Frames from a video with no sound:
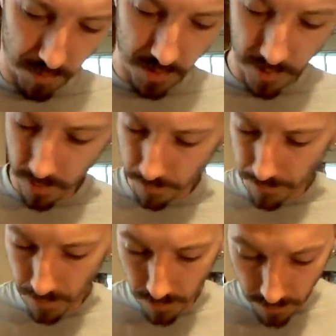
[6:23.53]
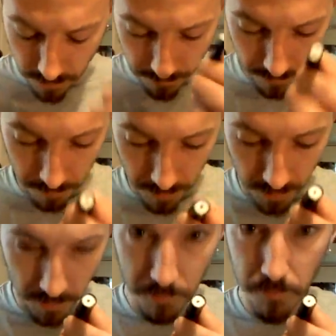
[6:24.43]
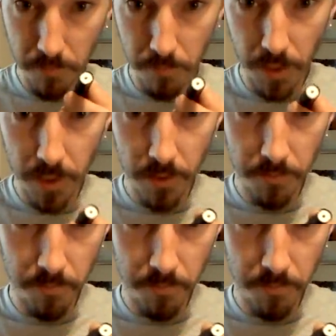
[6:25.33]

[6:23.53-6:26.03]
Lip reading: My zero fills for my Mega,